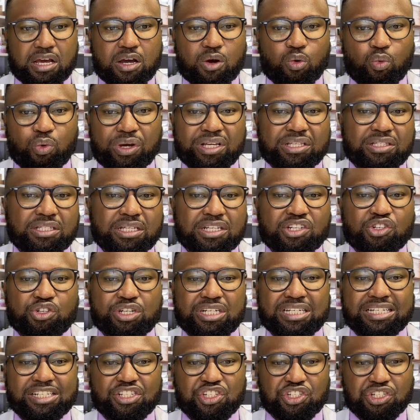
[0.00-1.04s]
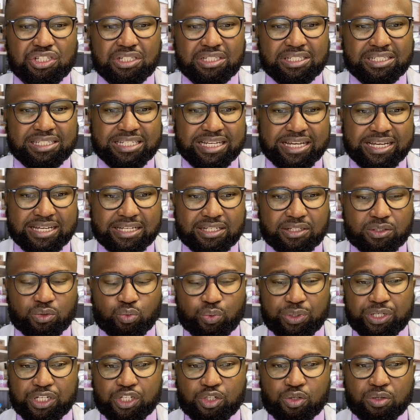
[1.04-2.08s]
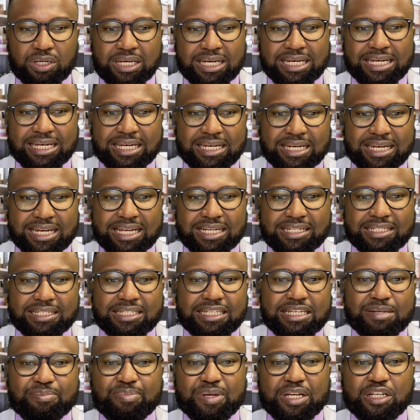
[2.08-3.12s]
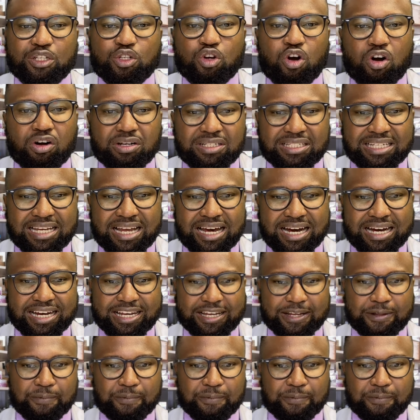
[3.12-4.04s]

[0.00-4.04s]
Western tradition says we need to let sleeping dogs lie.